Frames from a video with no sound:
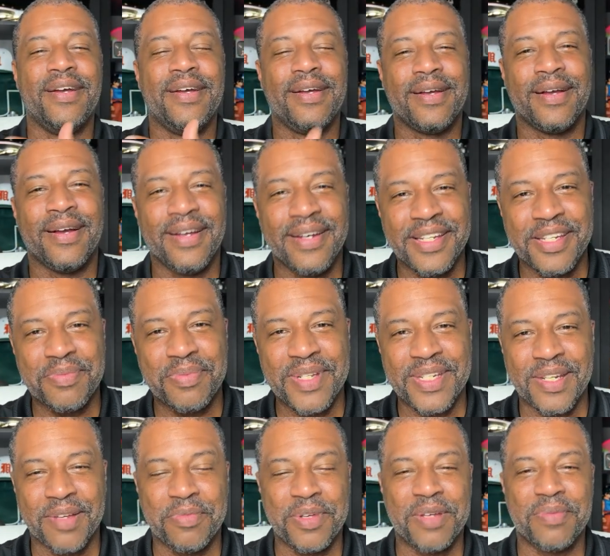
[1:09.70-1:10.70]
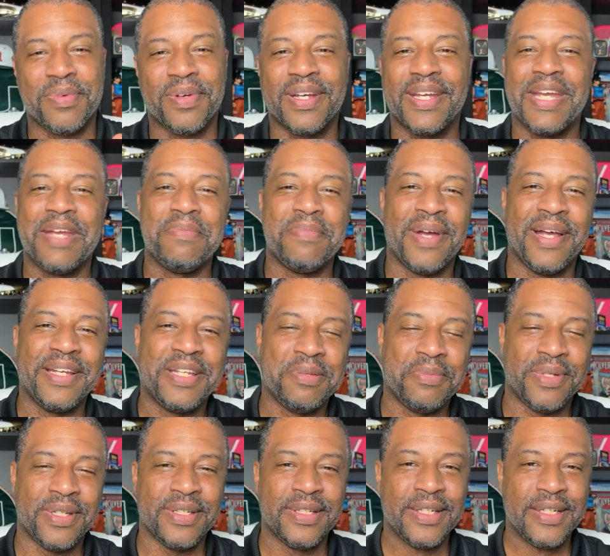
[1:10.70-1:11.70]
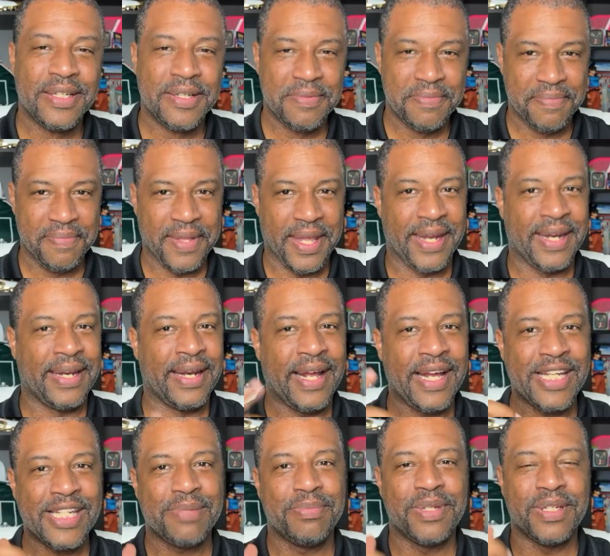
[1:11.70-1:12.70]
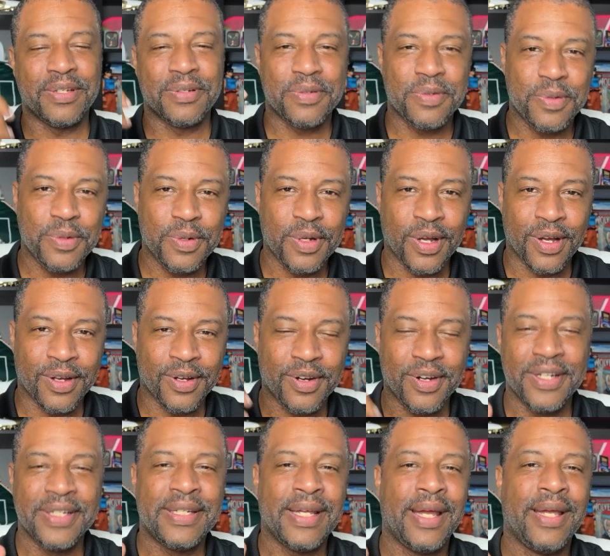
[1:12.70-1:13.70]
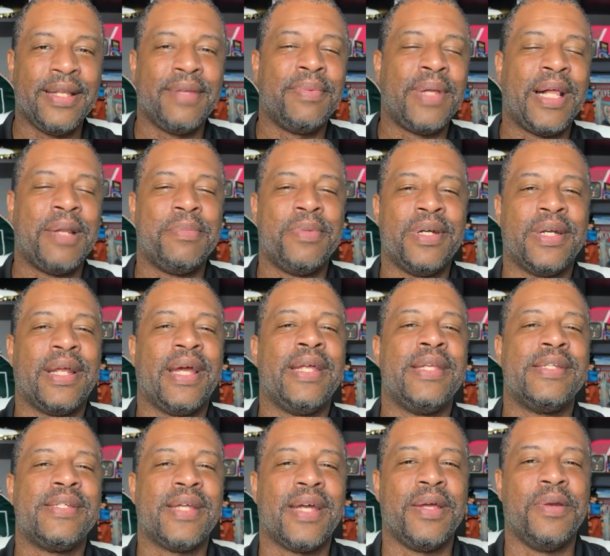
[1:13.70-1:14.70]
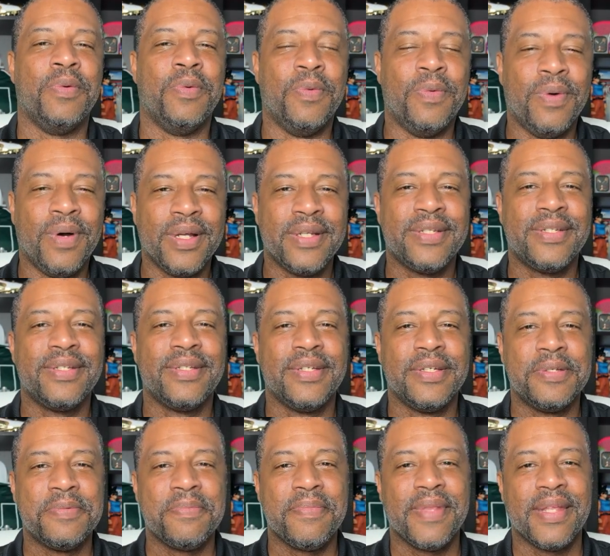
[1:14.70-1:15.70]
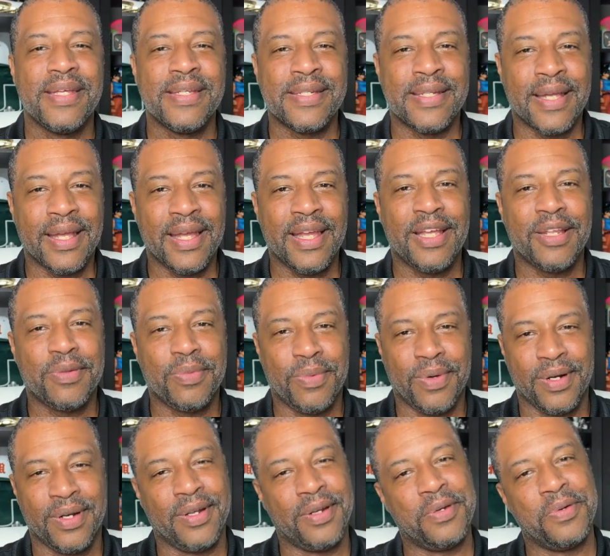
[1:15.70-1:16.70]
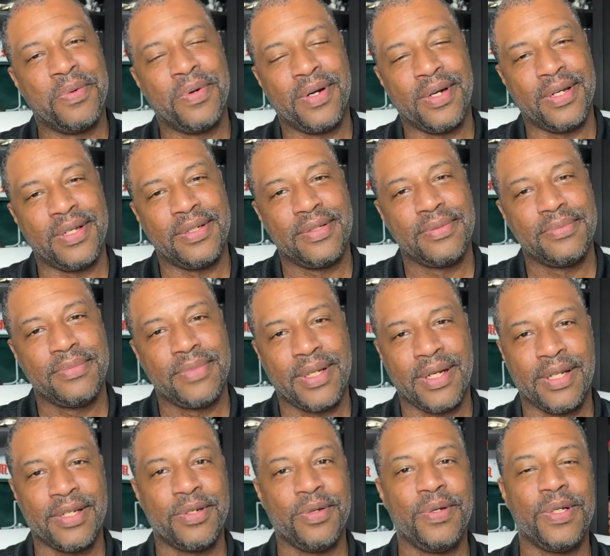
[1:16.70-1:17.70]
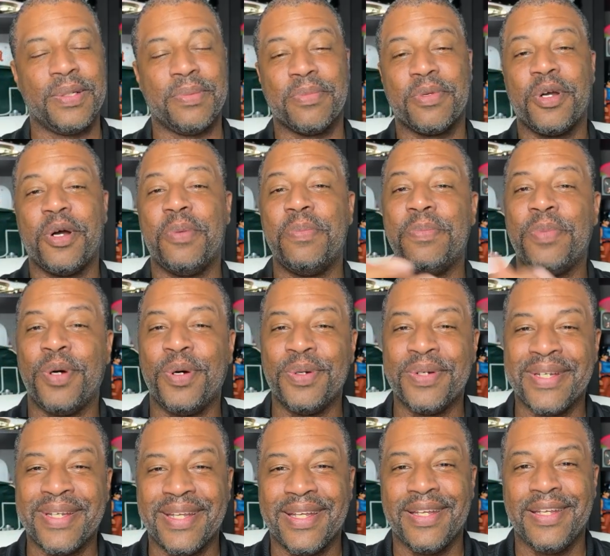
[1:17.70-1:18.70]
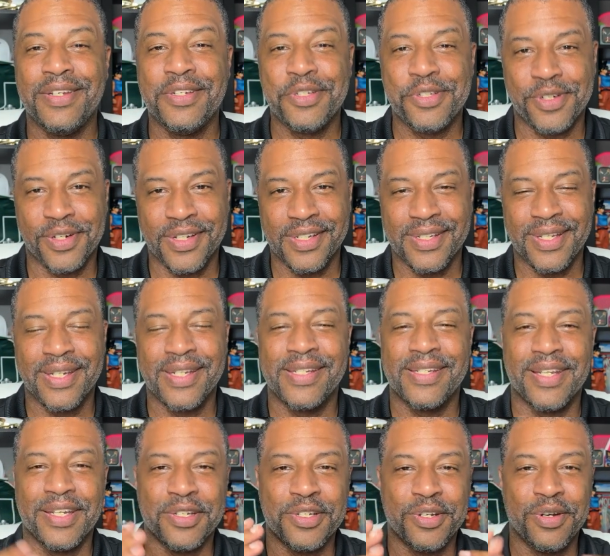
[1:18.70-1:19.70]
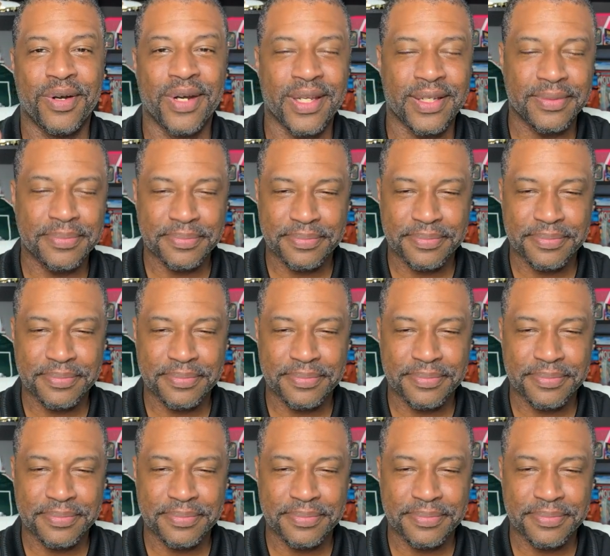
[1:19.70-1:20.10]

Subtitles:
got this piece of paper, came back to me, and then asked me, according to Albert Einstein, what is the 8th wonder of the world? And I told him, compound interest. And he said, great,